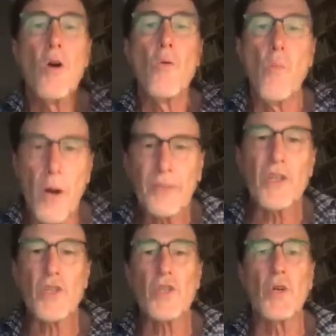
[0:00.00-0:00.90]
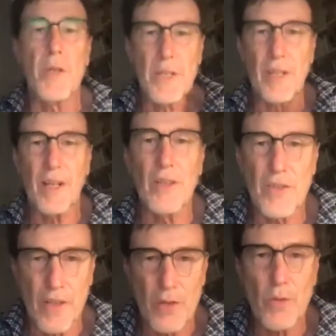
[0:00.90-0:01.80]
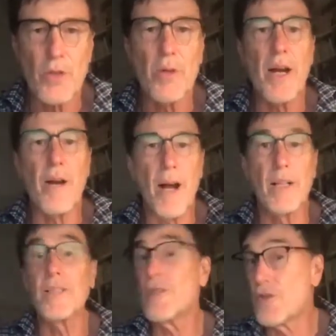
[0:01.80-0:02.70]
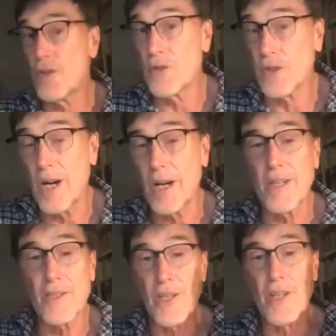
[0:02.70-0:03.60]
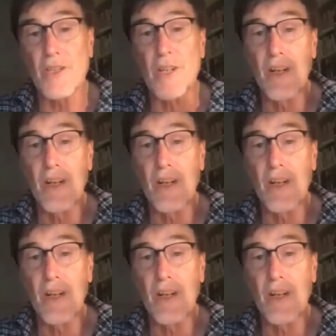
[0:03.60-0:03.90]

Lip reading: What the story tells us, which we know only the Jews got, is this